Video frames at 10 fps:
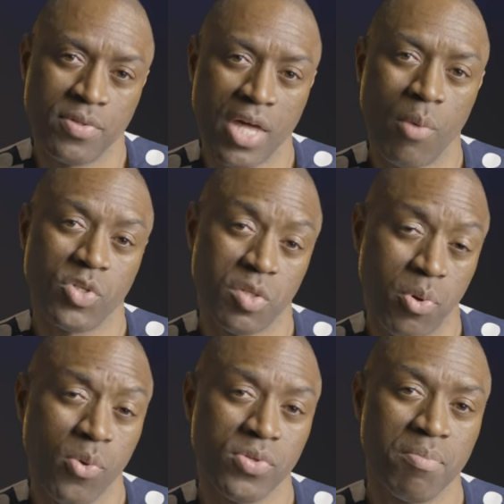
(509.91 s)
that were
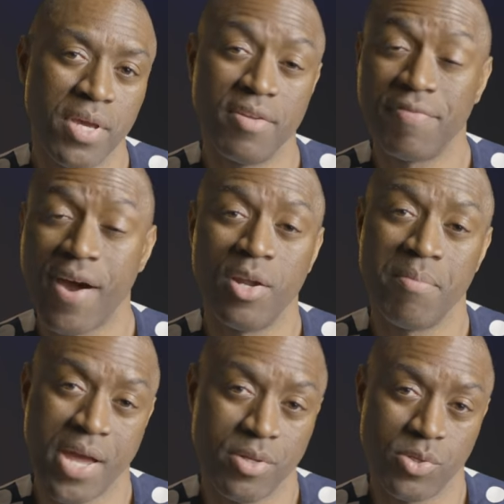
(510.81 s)
supposed to be in the final
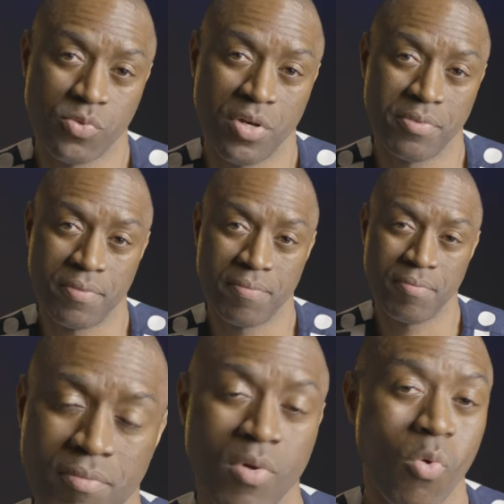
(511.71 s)
manuscript.
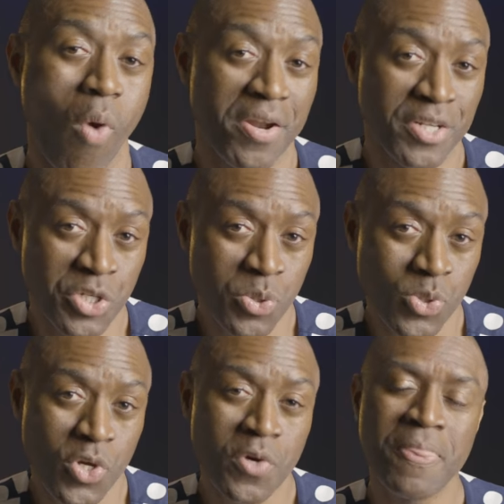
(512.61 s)
Why did he do
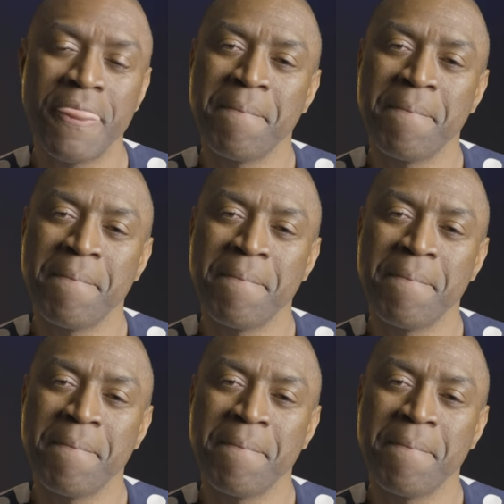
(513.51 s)
so?